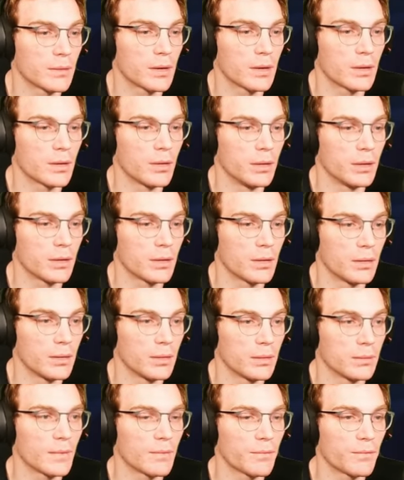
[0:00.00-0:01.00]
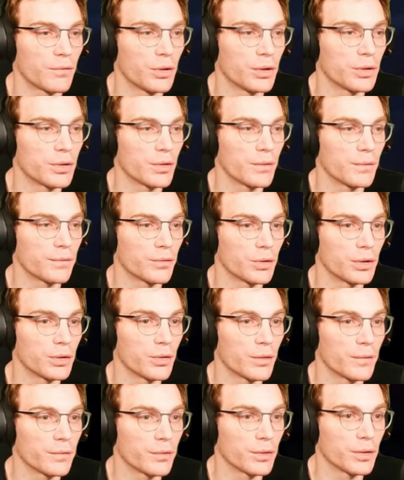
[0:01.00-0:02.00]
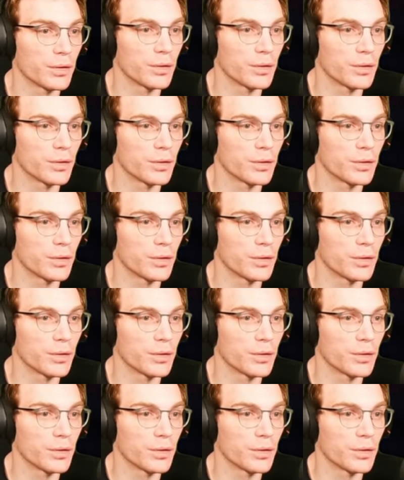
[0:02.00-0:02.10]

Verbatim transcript: Coin, coin. Free the door, free the door, free oh,